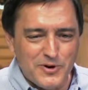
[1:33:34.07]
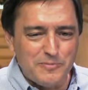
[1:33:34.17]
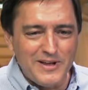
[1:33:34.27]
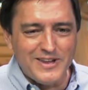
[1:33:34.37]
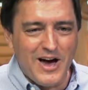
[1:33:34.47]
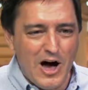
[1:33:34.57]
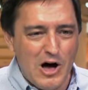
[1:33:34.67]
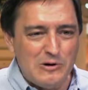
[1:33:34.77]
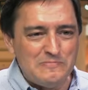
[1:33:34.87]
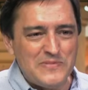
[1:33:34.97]
If you're building a
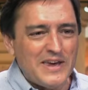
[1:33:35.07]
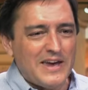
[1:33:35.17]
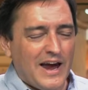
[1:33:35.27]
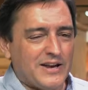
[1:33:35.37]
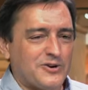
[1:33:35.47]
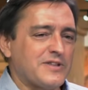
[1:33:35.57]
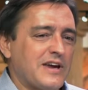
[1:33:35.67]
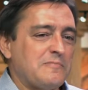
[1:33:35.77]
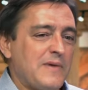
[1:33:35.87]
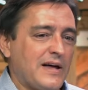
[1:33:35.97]
home and you're
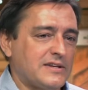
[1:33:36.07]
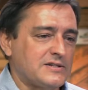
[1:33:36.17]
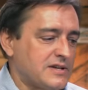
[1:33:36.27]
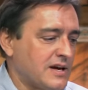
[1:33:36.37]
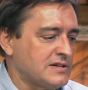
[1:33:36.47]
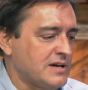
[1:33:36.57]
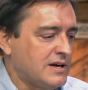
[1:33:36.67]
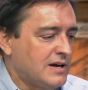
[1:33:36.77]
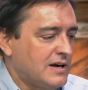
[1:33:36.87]
thinking about these things,